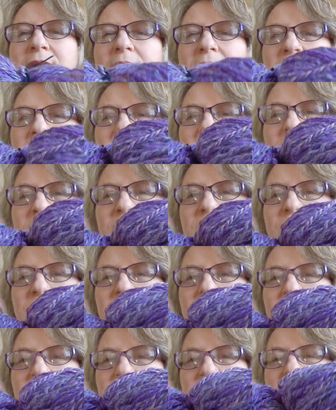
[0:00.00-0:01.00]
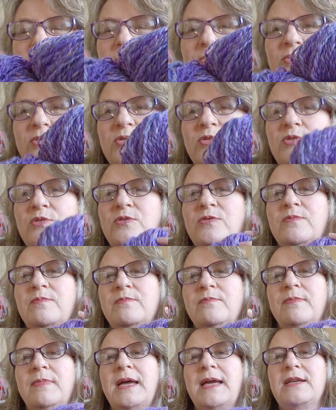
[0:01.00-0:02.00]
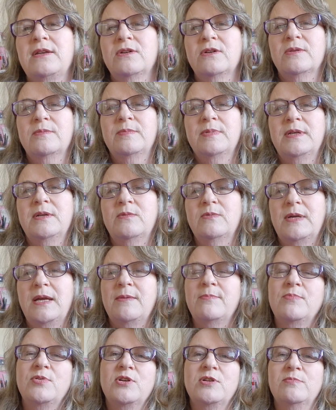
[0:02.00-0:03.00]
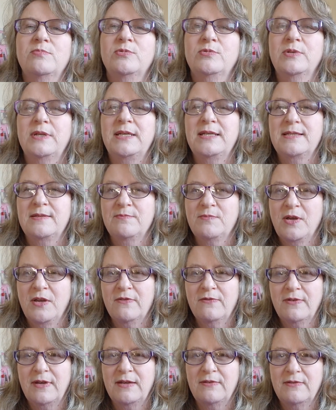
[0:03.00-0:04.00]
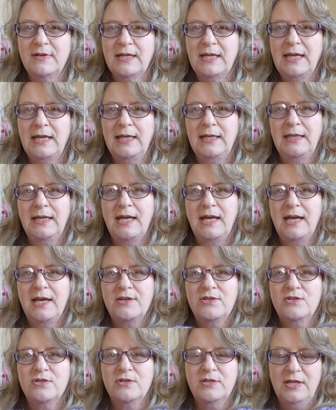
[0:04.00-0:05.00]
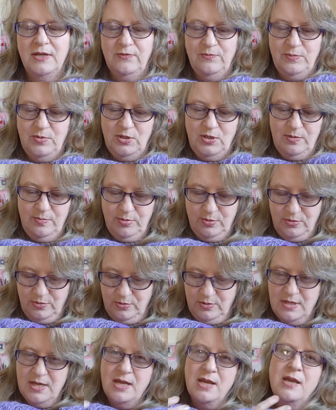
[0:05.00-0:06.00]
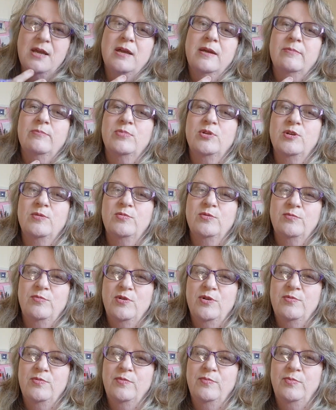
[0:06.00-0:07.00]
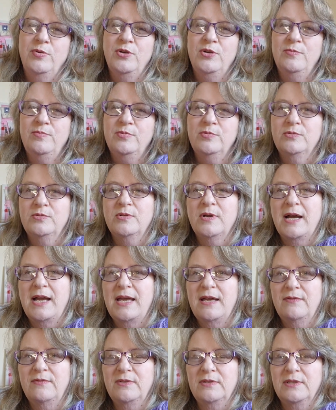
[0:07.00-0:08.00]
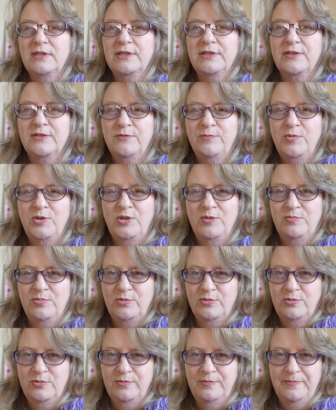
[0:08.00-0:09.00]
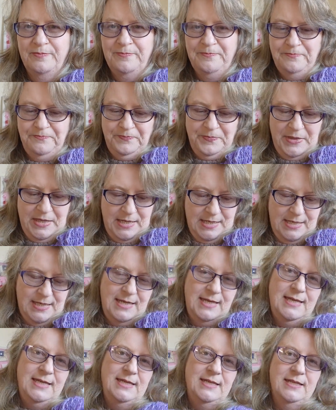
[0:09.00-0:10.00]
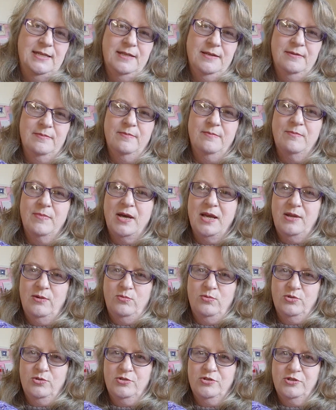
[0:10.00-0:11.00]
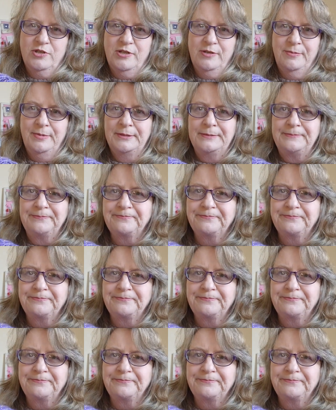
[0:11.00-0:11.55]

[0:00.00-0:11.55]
And for those people who may not be aware, purple is my favourite colour. I do love purple. Purple, purple, purple. I have a lot of purple in my wardrobe.